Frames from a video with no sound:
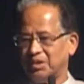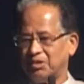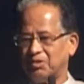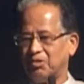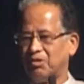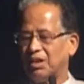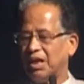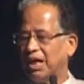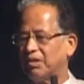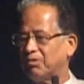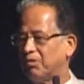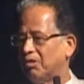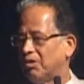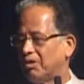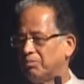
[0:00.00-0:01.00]
So
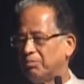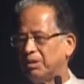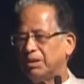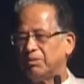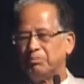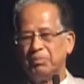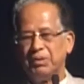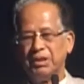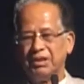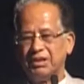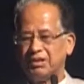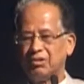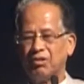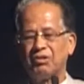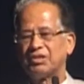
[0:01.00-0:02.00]
that will not bring
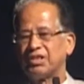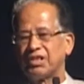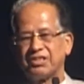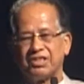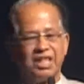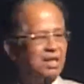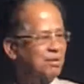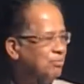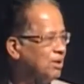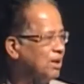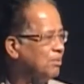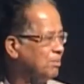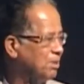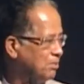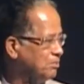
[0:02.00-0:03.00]
peace or sustainable
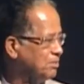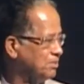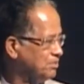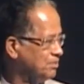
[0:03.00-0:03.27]
development.